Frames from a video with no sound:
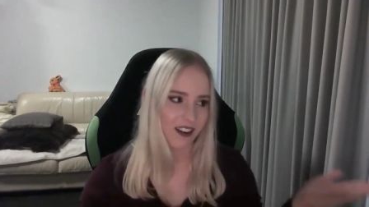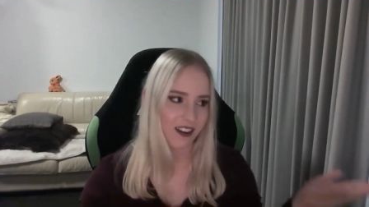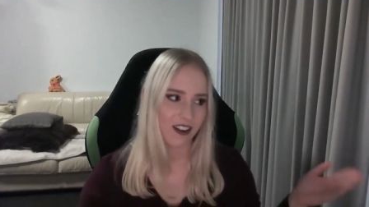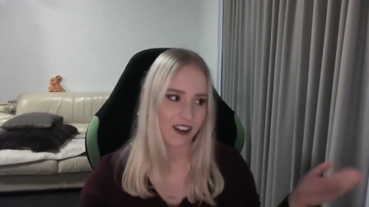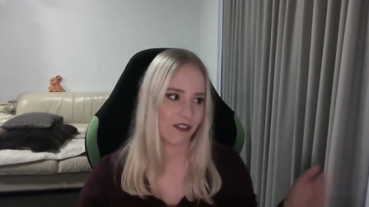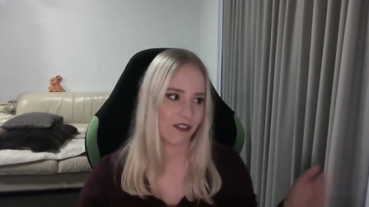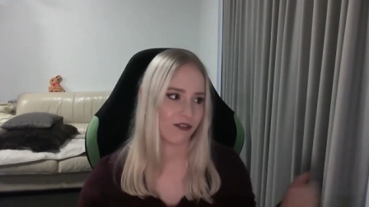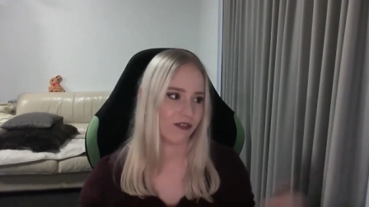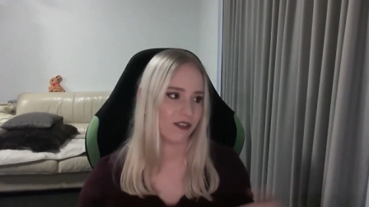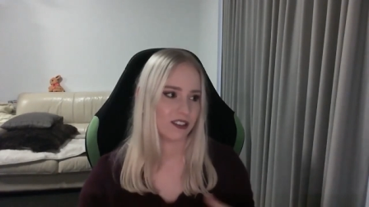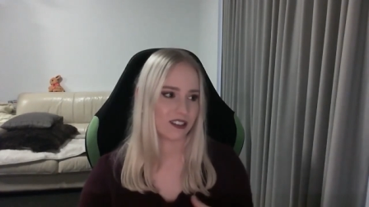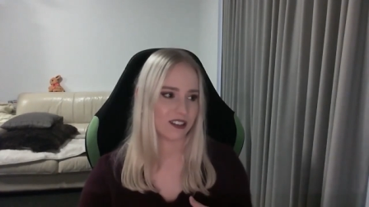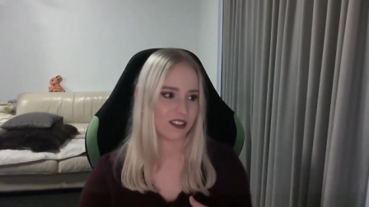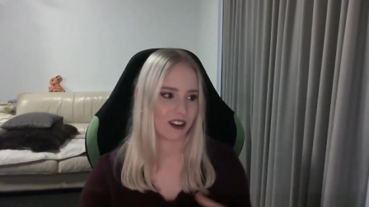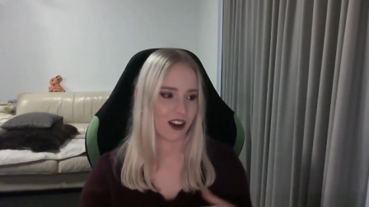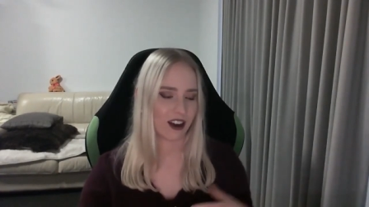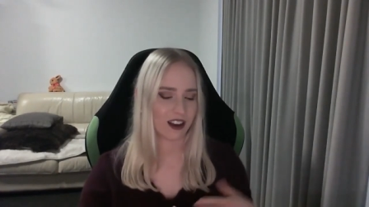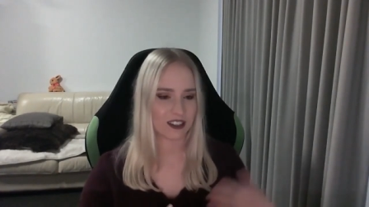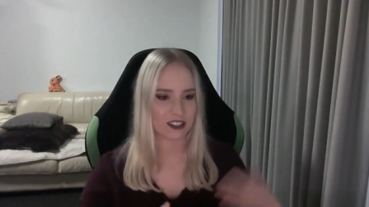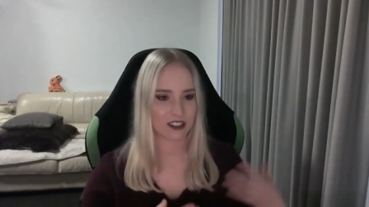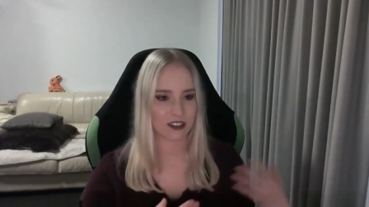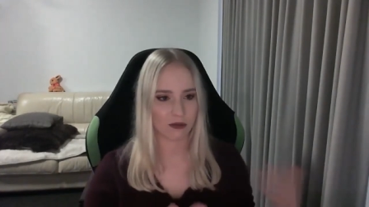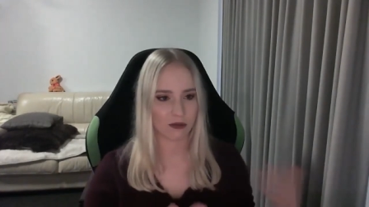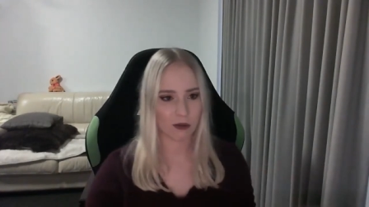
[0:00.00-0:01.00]
if it's
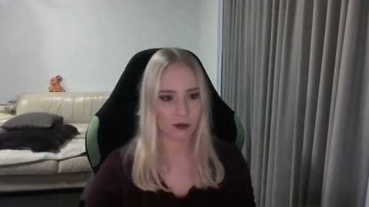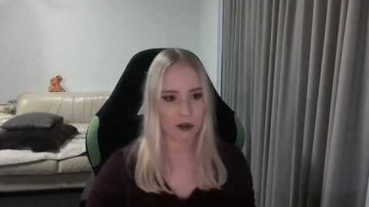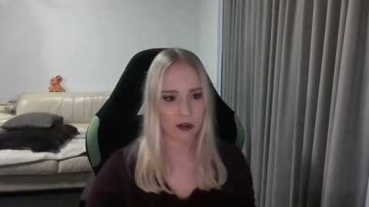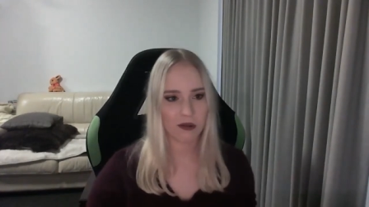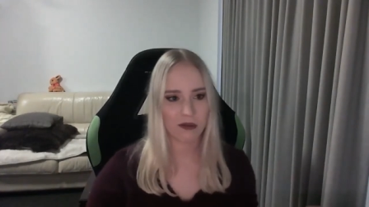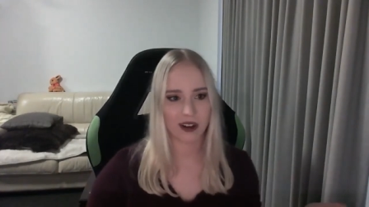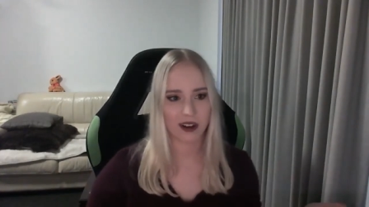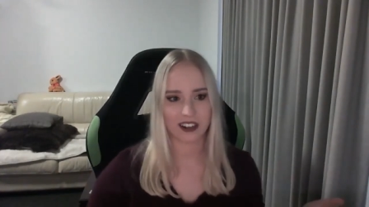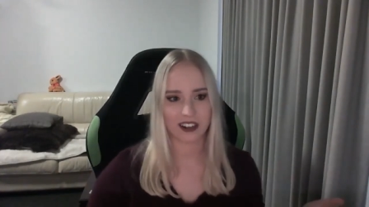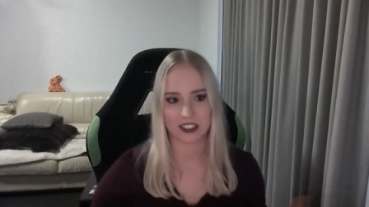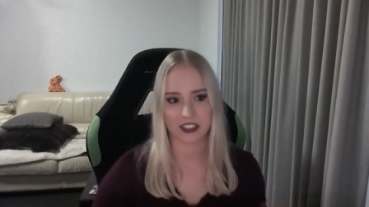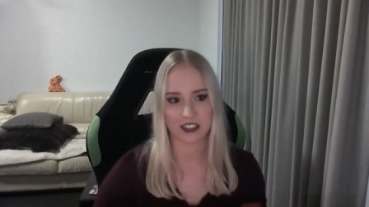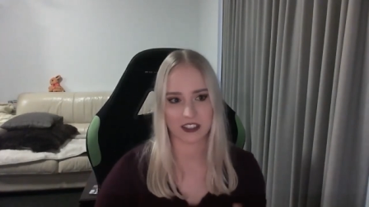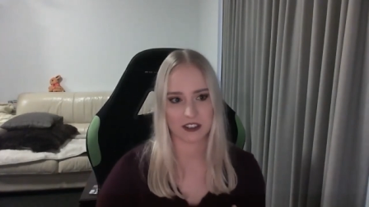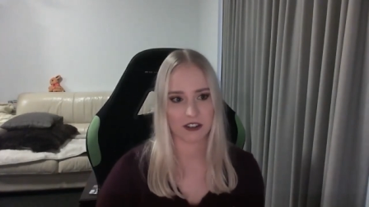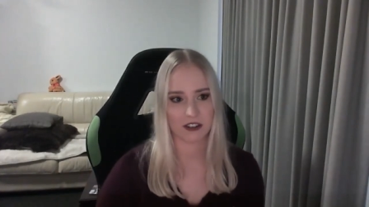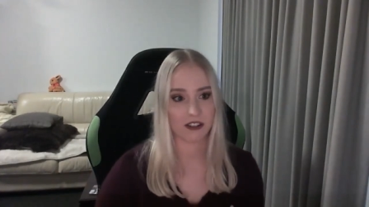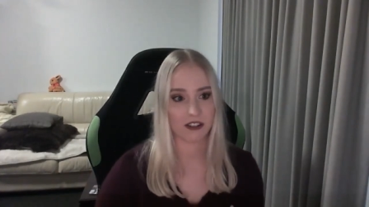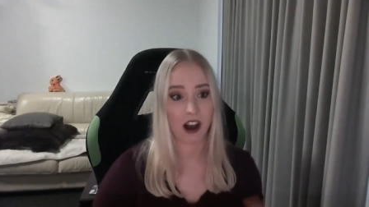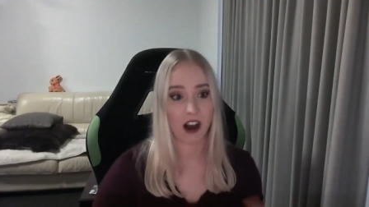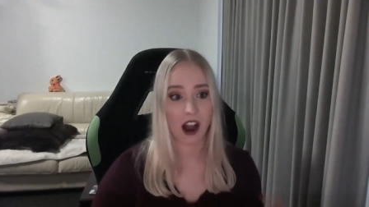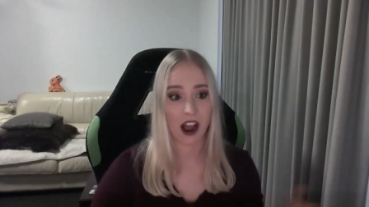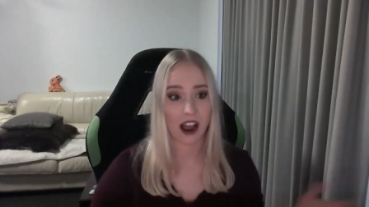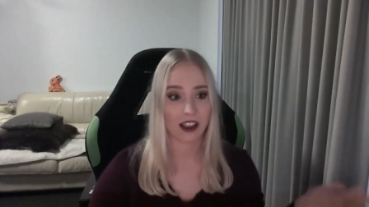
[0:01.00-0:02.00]
nice and warm i'd just go
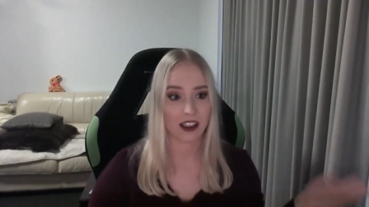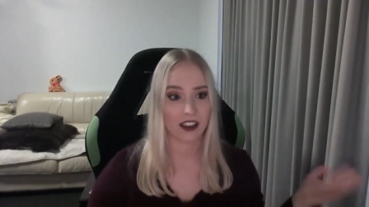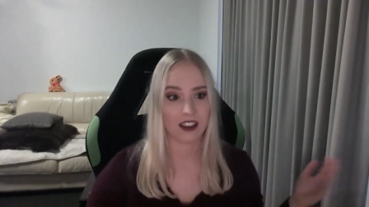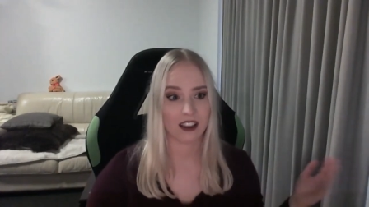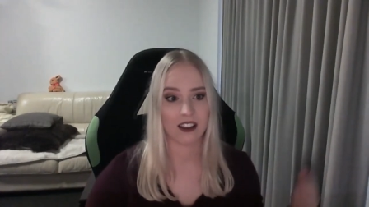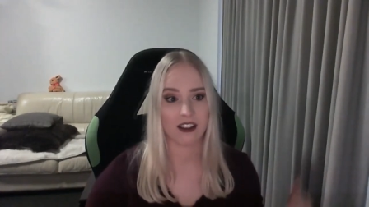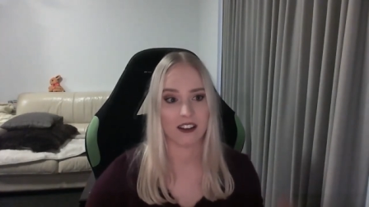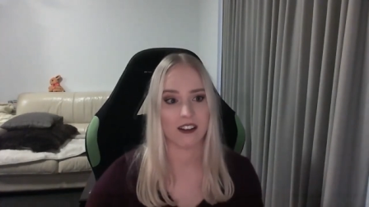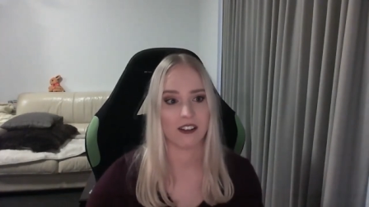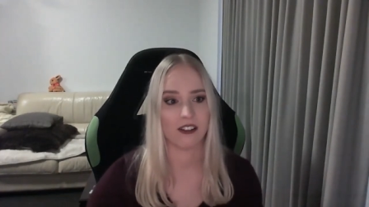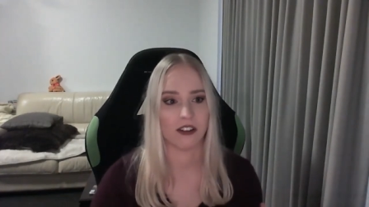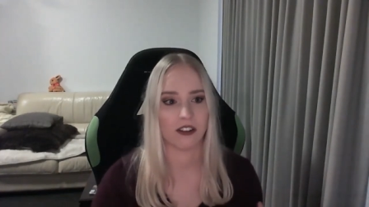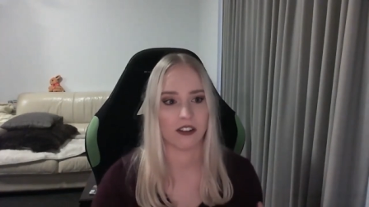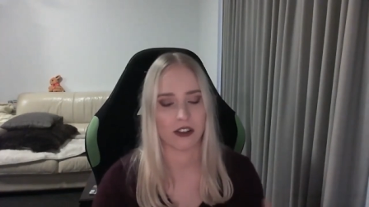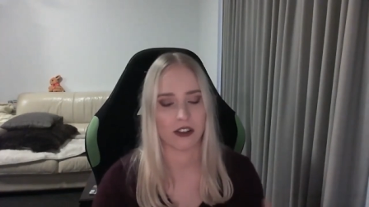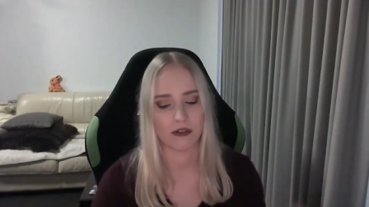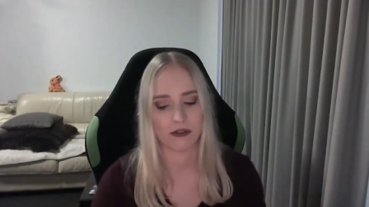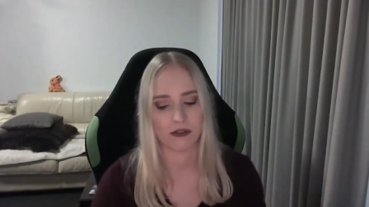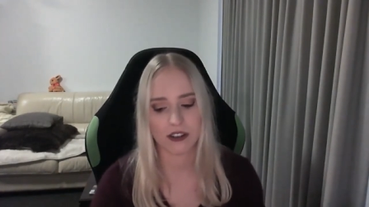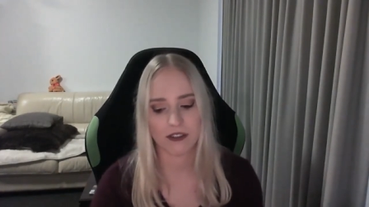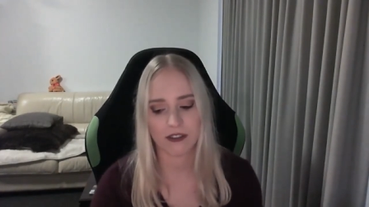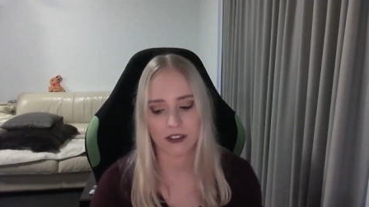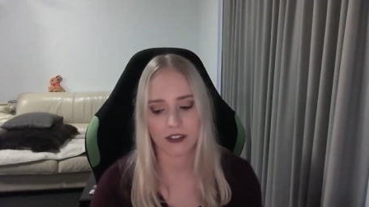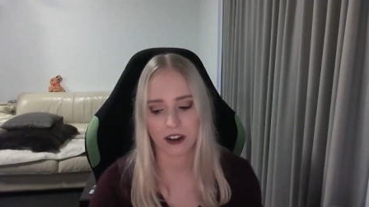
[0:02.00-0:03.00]
hiking along the
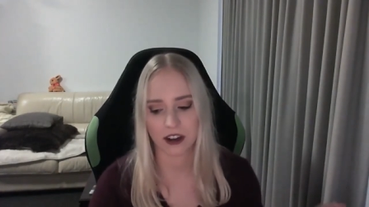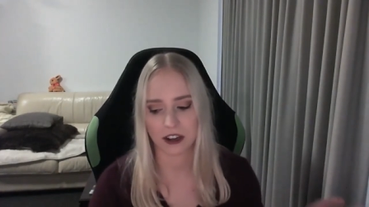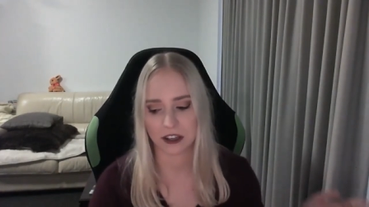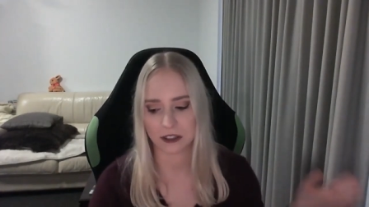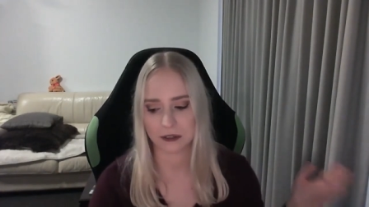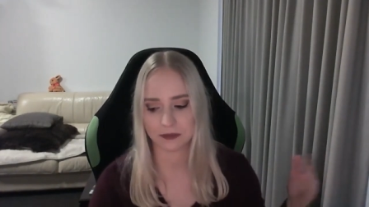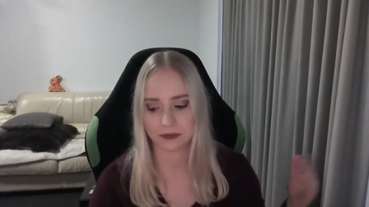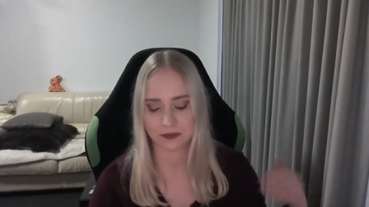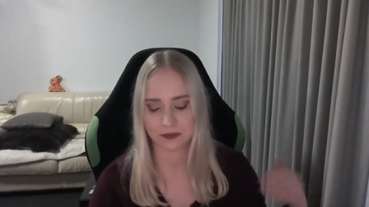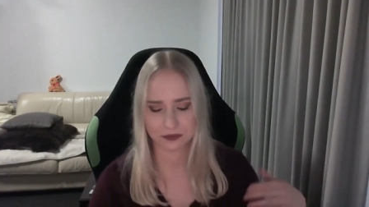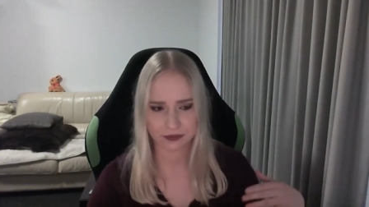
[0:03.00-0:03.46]
river and